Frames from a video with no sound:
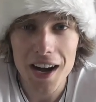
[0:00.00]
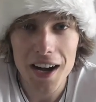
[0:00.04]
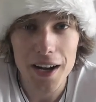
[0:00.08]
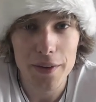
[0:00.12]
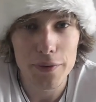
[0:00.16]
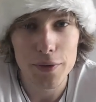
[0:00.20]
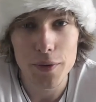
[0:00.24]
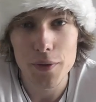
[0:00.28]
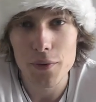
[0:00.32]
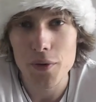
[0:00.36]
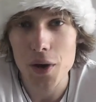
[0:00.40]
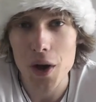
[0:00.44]

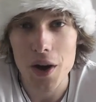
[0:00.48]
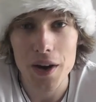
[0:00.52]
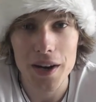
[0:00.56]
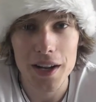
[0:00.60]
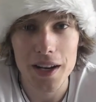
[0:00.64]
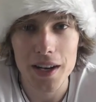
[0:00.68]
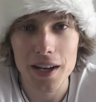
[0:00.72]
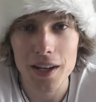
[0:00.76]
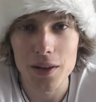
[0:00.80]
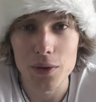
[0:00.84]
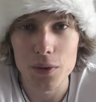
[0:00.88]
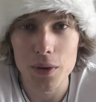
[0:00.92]
If you've got
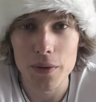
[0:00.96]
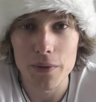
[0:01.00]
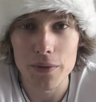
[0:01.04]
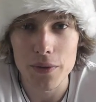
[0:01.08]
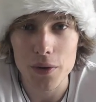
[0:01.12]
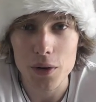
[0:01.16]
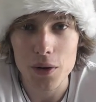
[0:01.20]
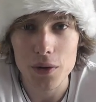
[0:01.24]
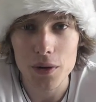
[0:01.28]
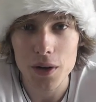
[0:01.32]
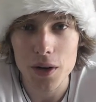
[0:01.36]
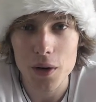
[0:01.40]
any
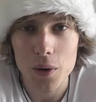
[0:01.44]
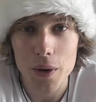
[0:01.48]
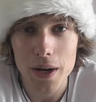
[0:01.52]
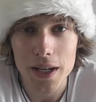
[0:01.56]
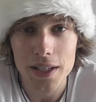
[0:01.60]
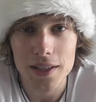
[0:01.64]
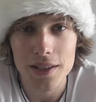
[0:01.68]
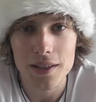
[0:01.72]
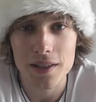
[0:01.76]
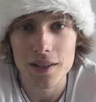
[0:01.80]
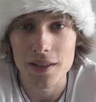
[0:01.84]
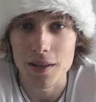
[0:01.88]
review
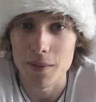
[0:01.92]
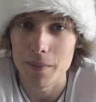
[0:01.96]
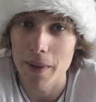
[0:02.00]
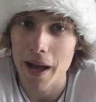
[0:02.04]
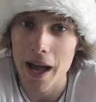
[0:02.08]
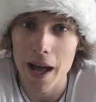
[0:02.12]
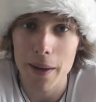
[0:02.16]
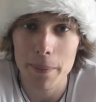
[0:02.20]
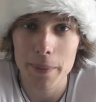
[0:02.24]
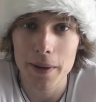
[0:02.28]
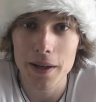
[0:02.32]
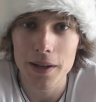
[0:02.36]
requests, I'm
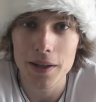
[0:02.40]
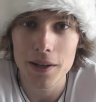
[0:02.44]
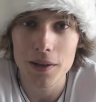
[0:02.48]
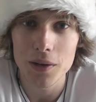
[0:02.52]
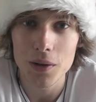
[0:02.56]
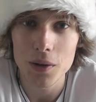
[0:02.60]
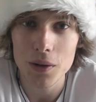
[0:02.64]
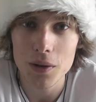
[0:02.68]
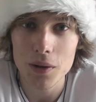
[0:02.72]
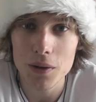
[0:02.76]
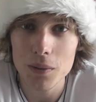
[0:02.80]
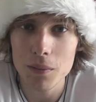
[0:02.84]
happy to
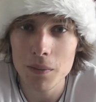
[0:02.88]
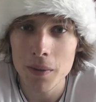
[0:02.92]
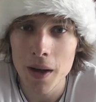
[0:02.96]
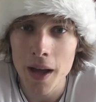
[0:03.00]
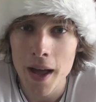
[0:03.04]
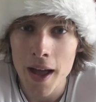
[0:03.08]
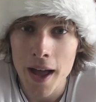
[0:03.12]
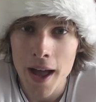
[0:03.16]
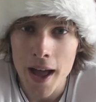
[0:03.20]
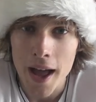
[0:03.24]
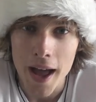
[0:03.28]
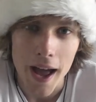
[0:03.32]
do them.
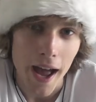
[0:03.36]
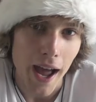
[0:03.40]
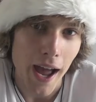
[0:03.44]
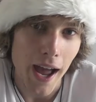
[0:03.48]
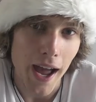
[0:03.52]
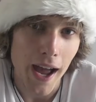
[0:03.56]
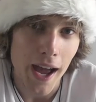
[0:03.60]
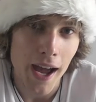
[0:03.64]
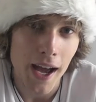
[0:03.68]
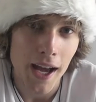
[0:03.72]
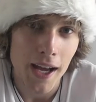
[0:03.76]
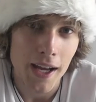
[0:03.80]

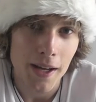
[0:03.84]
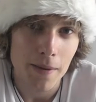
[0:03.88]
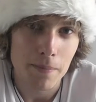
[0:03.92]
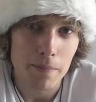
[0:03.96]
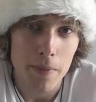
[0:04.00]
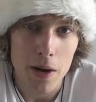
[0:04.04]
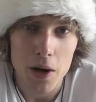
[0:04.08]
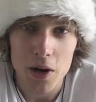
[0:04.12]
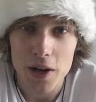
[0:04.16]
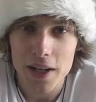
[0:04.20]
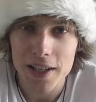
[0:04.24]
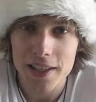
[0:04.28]
And
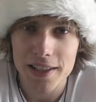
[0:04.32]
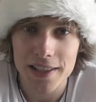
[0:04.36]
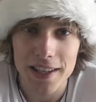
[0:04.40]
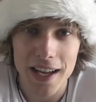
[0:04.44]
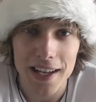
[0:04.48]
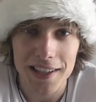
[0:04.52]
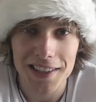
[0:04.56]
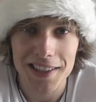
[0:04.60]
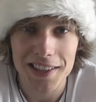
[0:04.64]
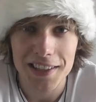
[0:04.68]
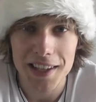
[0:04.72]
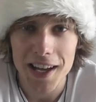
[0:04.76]
Merry
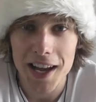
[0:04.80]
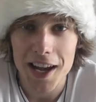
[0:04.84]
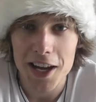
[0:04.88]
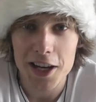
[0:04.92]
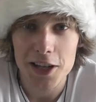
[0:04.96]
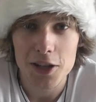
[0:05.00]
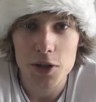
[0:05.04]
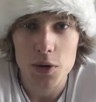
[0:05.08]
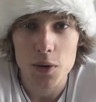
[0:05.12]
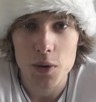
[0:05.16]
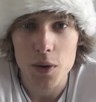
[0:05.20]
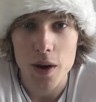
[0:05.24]
Saturday to
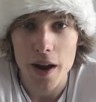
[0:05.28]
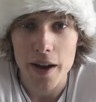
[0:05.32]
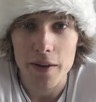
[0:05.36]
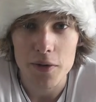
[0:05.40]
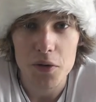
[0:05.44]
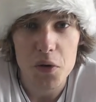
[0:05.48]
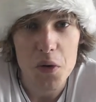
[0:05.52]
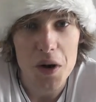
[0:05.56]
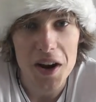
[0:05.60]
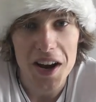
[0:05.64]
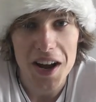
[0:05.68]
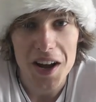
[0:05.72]

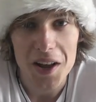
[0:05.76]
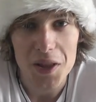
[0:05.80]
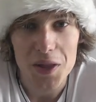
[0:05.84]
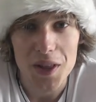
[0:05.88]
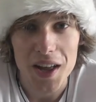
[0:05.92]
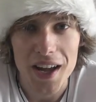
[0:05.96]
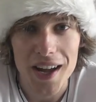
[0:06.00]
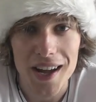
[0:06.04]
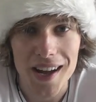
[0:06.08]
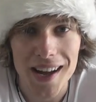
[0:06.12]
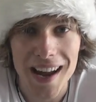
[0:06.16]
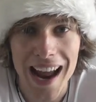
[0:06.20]
everyone out
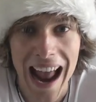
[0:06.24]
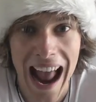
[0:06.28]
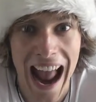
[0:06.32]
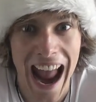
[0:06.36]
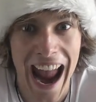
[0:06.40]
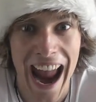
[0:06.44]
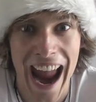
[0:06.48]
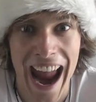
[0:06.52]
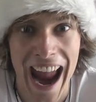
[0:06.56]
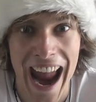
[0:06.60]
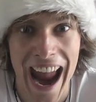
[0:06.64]
there.